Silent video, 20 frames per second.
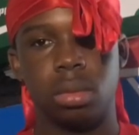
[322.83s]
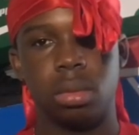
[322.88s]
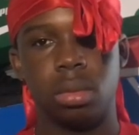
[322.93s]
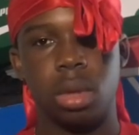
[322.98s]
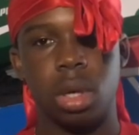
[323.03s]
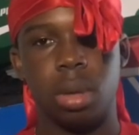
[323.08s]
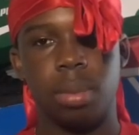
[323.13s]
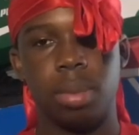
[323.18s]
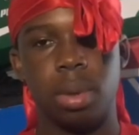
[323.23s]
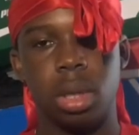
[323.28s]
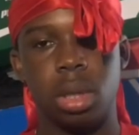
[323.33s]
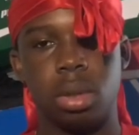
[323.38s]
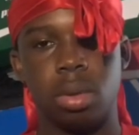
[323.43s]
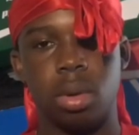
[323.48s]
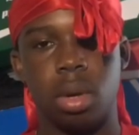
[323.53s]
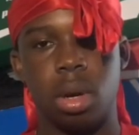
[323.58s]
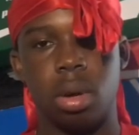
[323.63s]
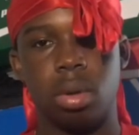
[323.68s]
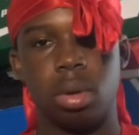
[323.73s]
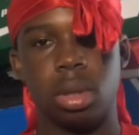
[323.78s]
yeah, I'm pretty
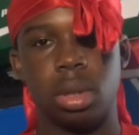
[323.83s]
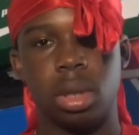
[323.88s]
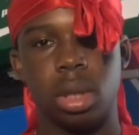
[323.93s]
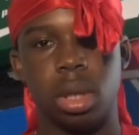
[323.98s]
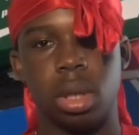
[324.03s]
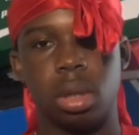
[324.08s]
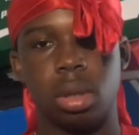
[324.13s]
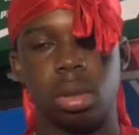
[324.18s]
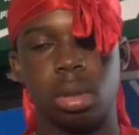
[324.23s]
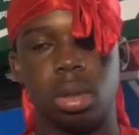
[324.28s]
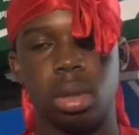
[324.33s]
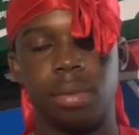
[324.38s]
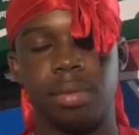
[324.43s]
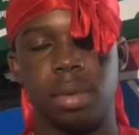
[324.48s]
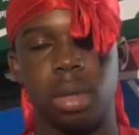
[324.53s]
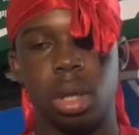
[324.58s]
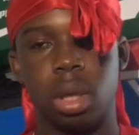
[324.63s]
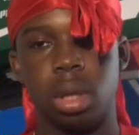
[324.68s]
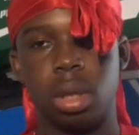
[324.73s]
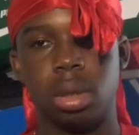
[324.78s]
sure I already said leave
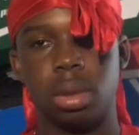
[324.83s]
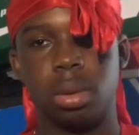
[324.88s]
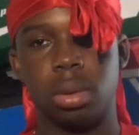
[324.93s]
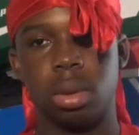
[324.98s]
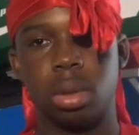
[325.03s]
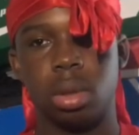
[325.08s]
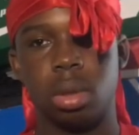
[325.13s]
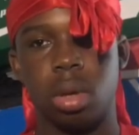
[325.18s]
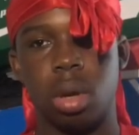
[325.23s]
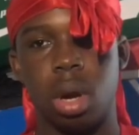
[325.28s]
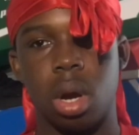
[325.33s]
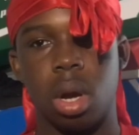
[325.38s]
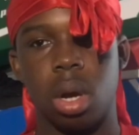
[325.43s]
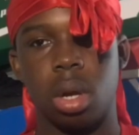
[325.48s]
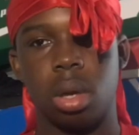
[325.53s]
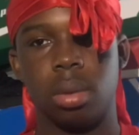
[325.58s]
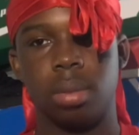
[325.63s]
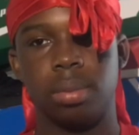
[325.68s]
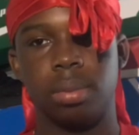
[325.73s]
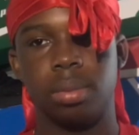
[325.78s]
a like and
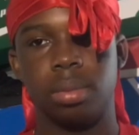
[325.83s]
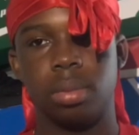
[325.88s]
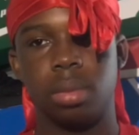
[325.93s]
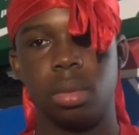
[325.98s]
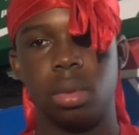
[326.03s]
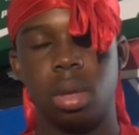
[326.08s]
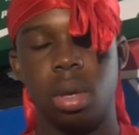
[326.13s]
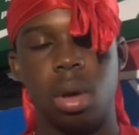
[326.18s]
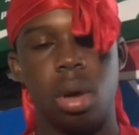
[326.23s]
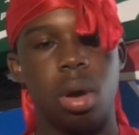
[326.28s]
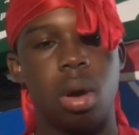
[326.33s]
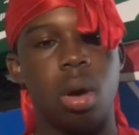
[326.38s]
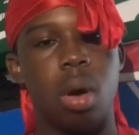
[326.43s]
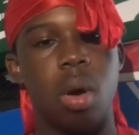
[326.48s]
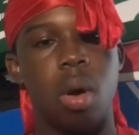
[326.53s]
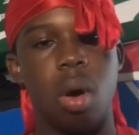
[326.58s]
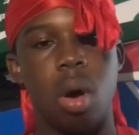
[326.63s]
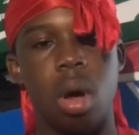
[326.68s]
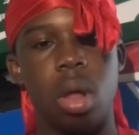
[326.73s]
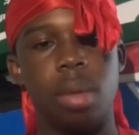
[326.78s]
subscribe.
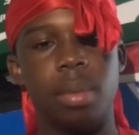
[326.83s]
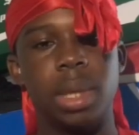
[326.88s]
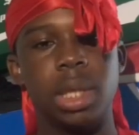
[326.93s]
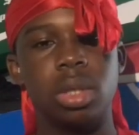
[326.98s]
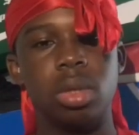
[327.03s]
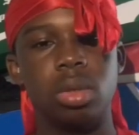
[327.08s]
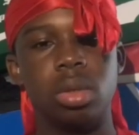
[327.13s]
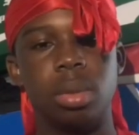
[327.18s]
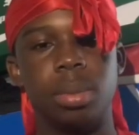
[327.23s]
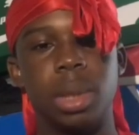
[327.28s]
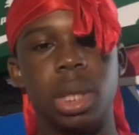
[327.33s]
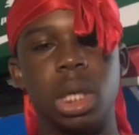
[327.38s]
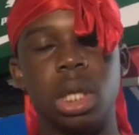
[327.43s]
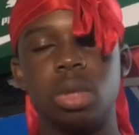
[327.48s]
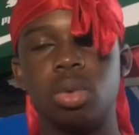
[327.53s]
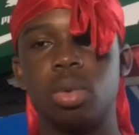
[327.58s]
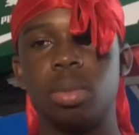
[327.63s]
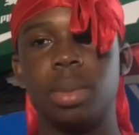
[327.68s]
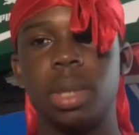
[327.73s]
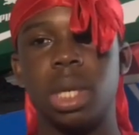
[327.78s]
Oh, all of my social
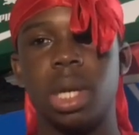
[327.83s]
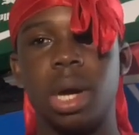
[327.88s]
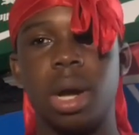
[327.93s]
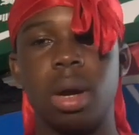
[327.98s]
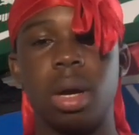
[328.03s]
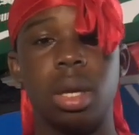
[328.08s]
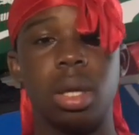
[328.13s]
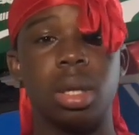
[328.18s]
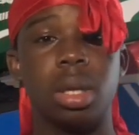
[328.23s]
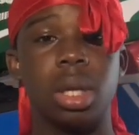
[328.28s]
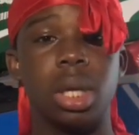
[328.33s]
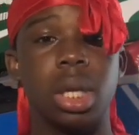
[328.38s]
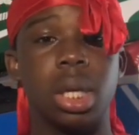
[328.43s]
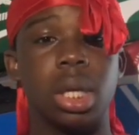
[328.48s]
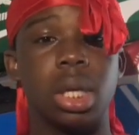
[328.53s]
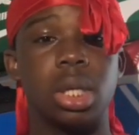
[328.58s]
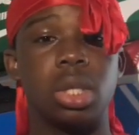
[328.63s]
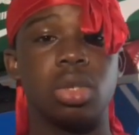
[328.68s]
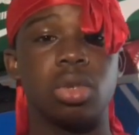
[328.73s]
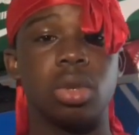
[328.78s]
medias will be down on the link
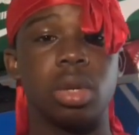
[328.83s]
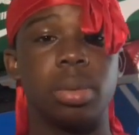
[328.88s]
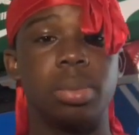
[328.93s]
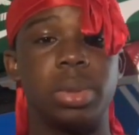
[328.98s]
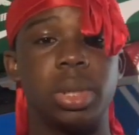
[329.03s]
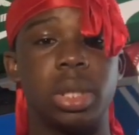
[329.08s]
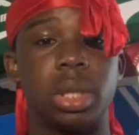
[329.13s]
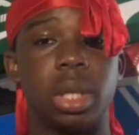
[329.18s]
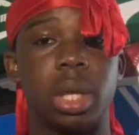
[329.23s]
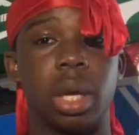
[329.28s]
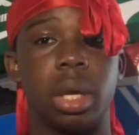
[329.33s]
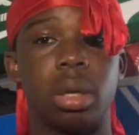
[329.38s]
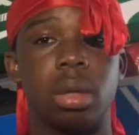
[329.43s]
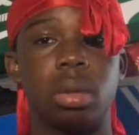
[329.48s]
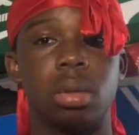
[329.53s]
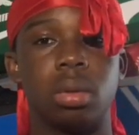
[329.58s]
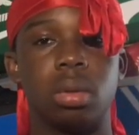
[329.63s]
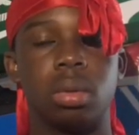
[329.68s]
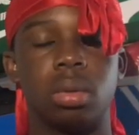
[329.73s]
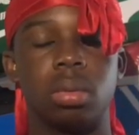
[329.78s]
in the description. Like,
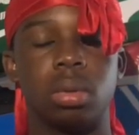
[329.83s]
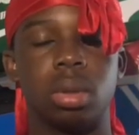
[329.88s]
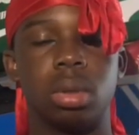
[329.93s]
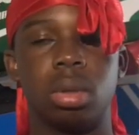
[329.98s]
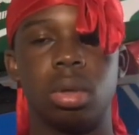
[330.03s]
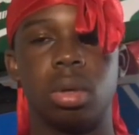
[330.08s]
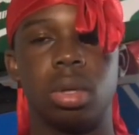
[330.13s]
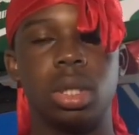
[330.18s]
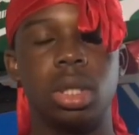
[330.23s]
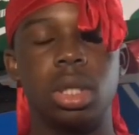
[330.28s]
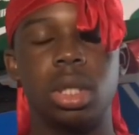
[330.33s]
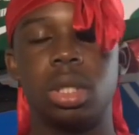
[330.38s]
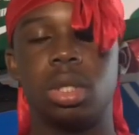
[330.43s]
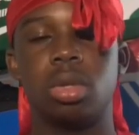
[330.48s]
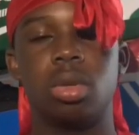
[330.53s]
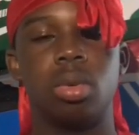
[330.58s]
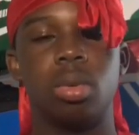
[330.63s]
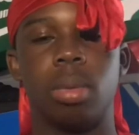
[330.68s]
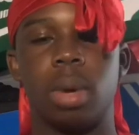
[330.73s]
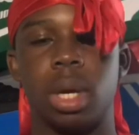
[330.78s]
yo, this
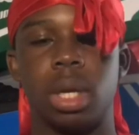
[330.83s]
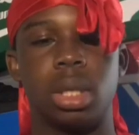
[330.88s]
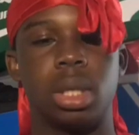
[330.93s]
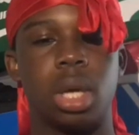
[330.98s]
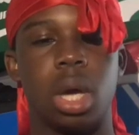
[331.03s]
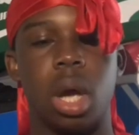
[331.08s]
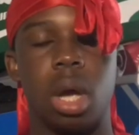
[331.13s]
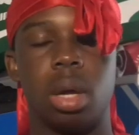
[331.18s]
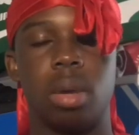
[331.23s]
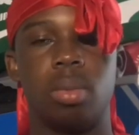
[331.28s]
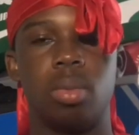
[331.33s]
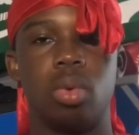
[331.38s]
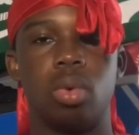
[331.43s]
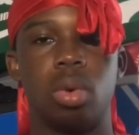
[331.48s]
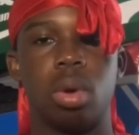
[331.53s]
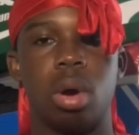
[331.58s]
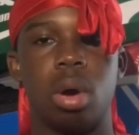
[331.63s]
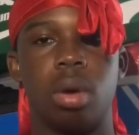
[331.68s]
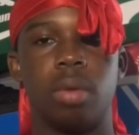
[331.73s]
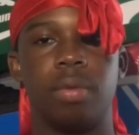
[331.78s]
just threw my entire
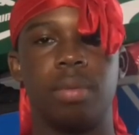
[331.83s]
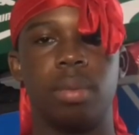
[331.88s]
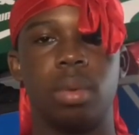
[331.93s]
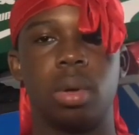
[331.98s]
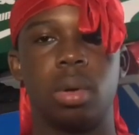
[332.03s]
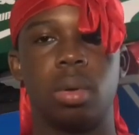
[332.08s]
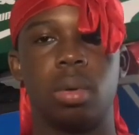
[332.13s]
mood off,